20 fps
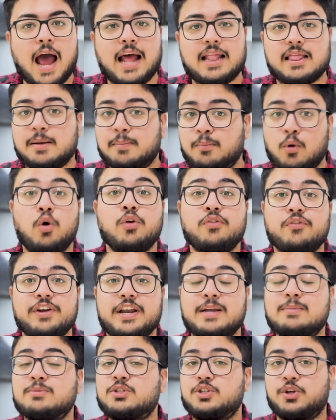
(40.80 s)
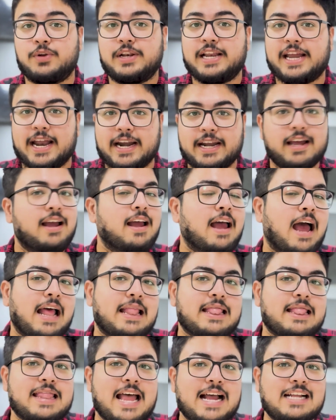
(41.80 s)
and the more frames you'll get.
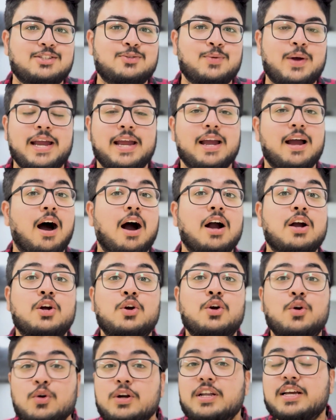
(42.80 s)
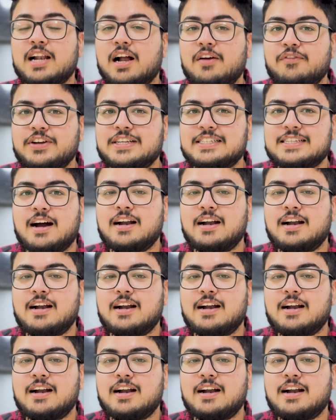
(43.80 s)
And that's why a good graphics